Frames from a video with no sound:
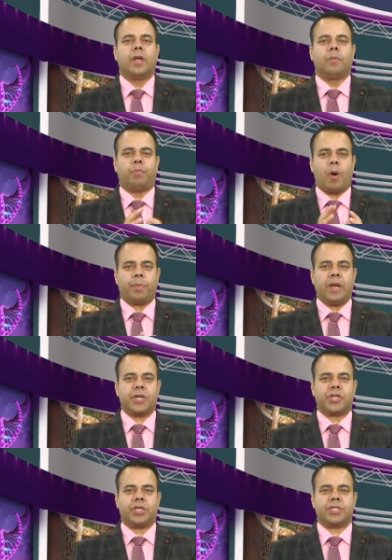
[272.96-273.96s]

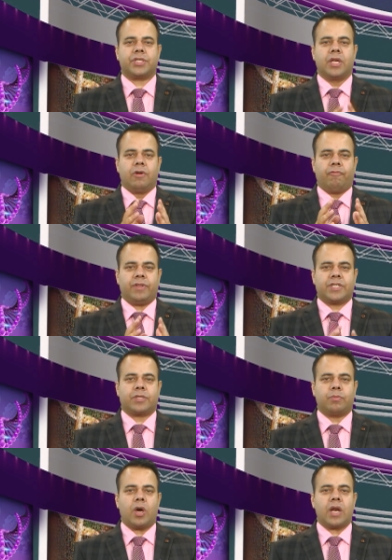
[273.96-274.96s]
Populations with
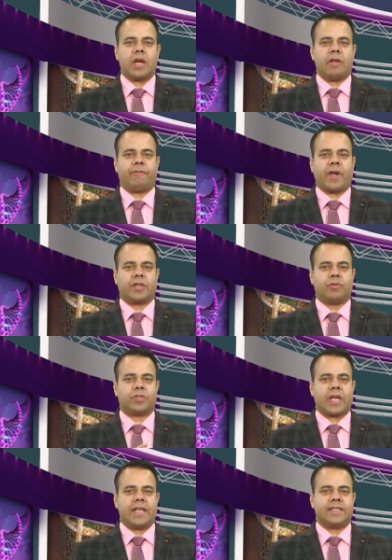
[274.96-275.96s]
smaller effective
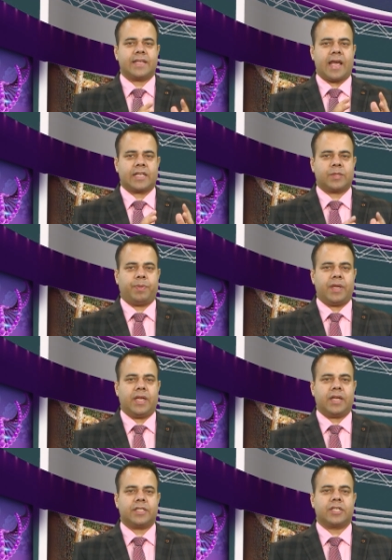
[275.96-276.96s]
size
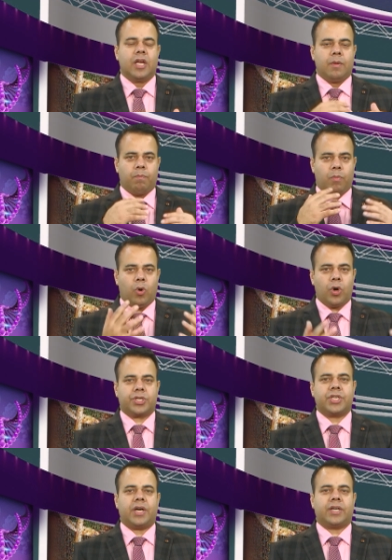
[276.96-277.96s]
experience more
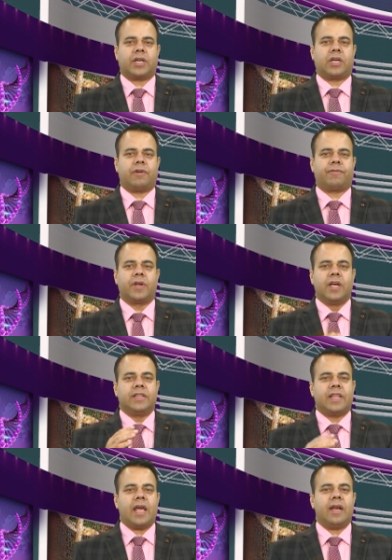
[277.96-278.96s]
genetic drift
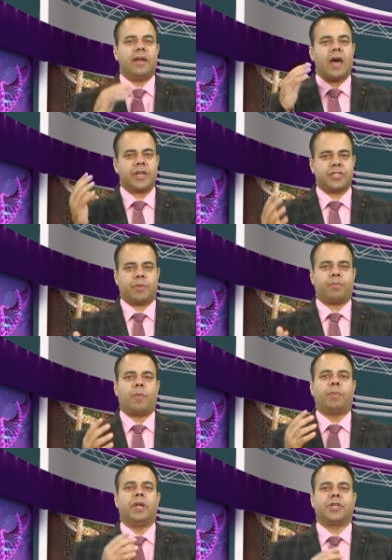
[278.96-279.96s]
than larger
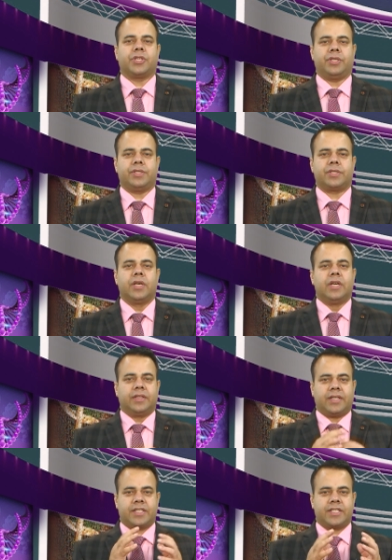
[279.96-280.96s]
populations.
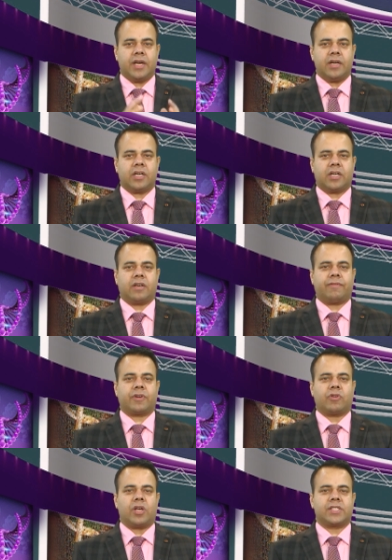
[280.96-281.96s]
This genetic
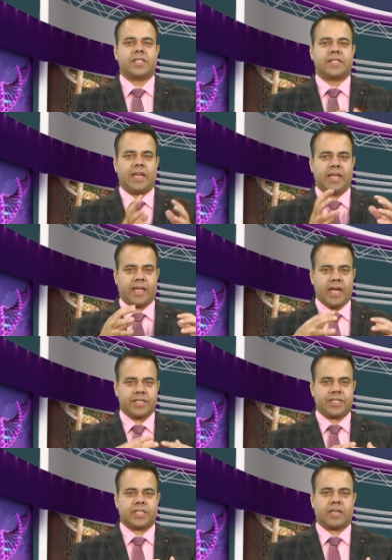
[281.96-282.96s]
drift causes
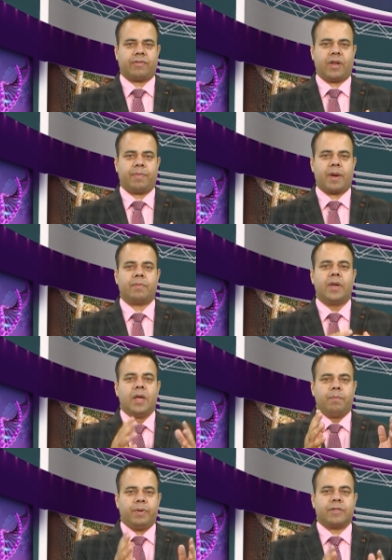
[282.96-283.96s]
linkage disequilibrium
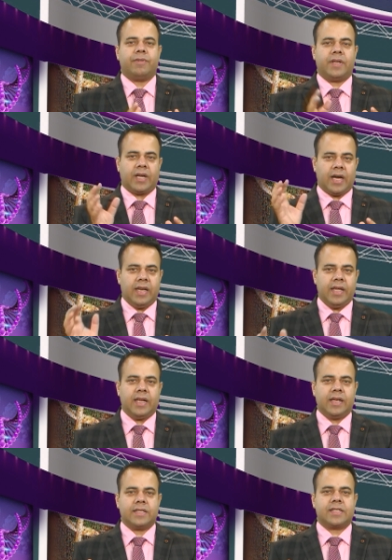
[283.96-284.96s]
between alleles